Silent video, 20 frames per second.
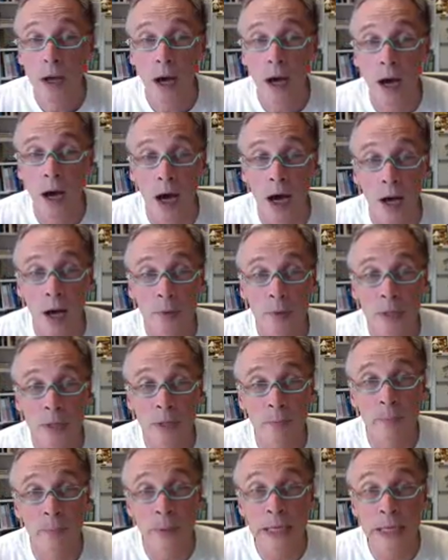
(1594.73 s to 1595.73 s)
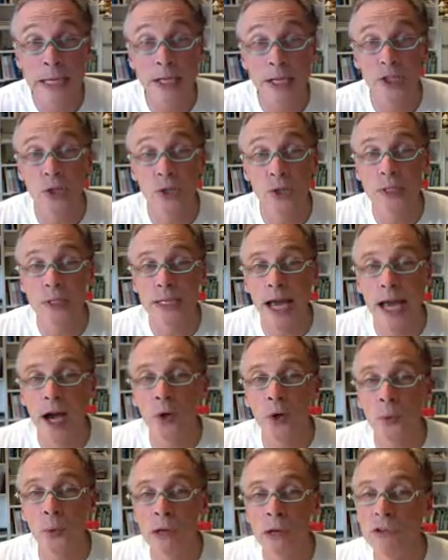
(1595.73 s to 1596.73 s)
The big issue is how
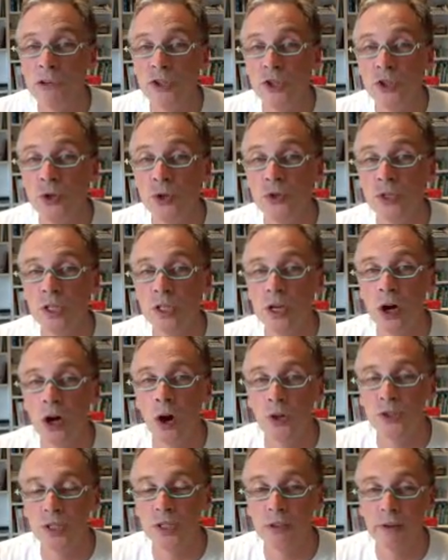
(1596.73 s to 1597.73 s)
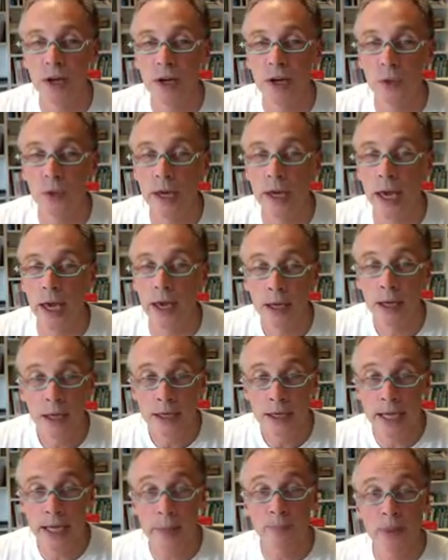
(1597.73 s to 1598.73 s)
do we reduce the cost of healthcare,
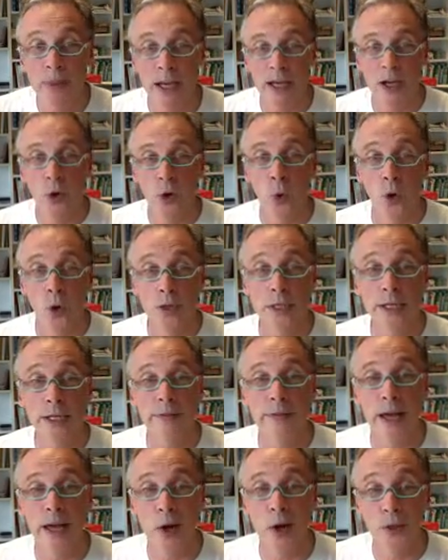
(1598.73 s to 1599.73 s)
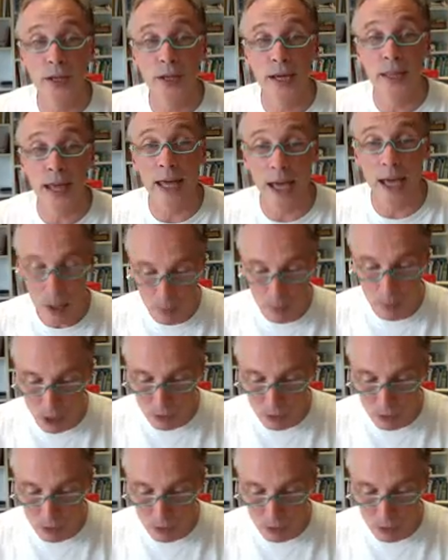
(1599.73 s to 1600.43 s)
keep that quality of the healthcare there, but